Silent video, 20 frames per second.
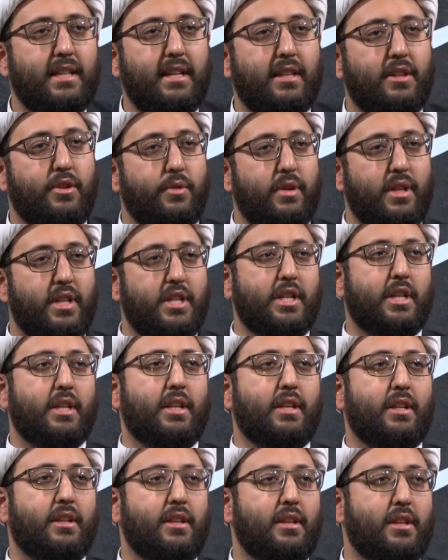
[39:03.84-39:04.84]
the religion.
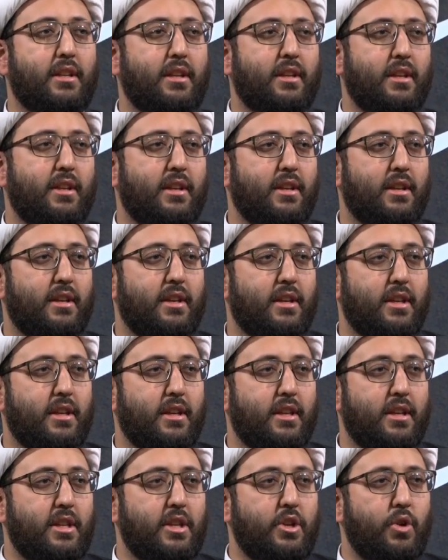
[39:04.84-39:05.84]

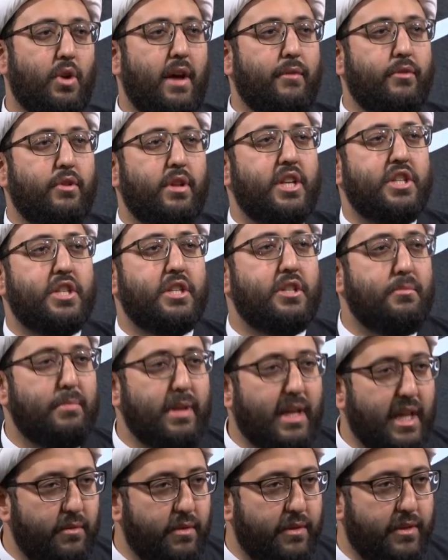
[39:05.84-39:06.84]
You don't have religion to
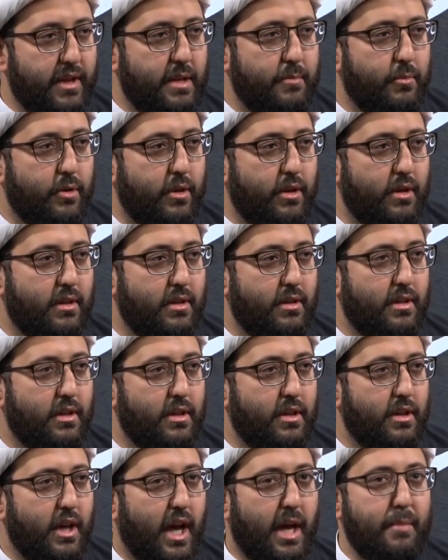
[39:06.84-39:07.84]
begin with anymore.
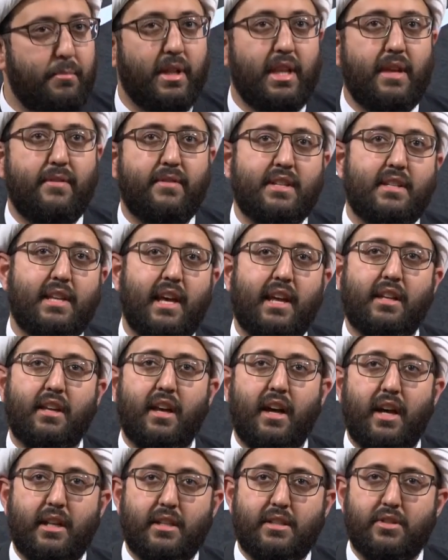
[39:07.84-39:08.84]
I believe in 10
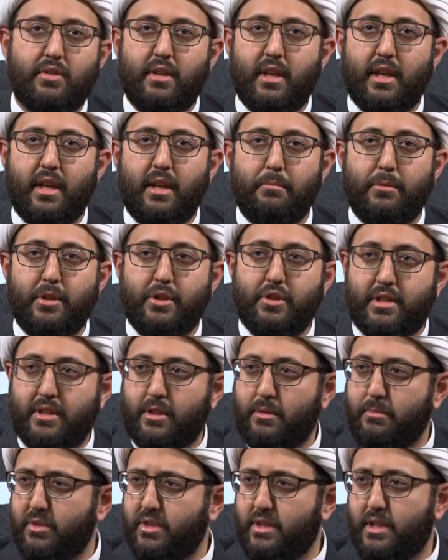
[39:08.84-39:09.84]
gods. Okay, but you're still
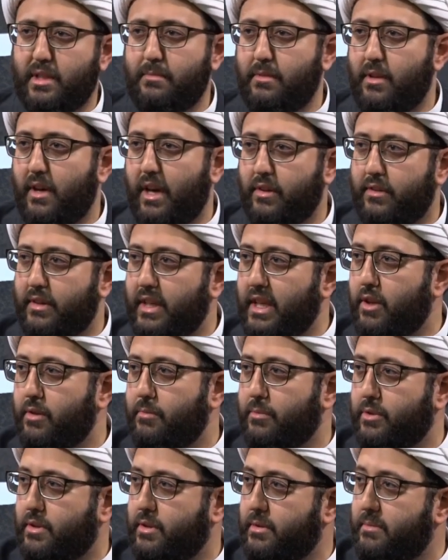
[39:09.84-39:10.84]
Muslim? No, I don't think you're
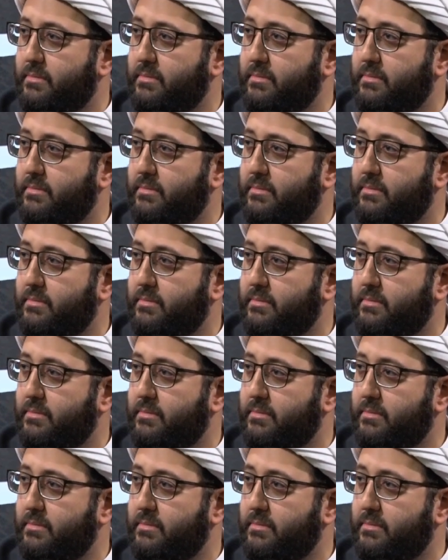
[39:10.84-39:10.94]
Muslim.